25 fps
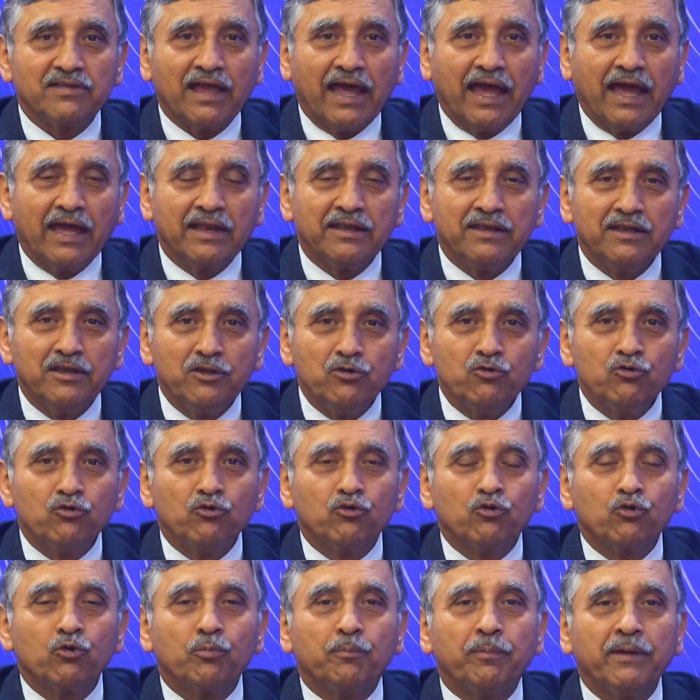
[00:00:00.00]
and new
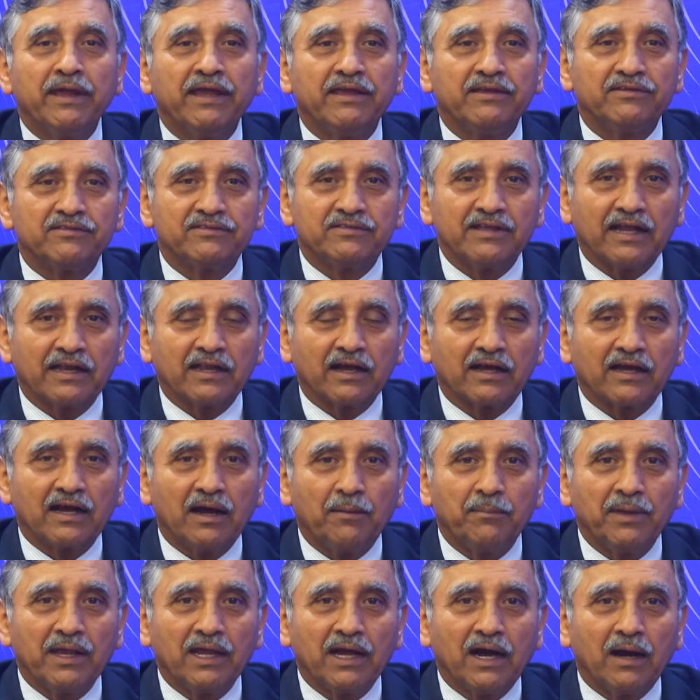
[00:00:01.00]
groupings that are
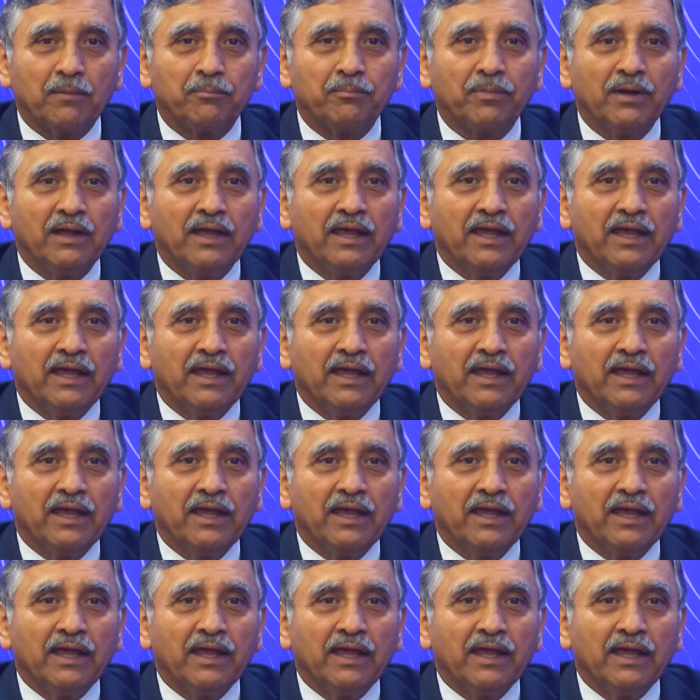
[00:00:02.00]
coming up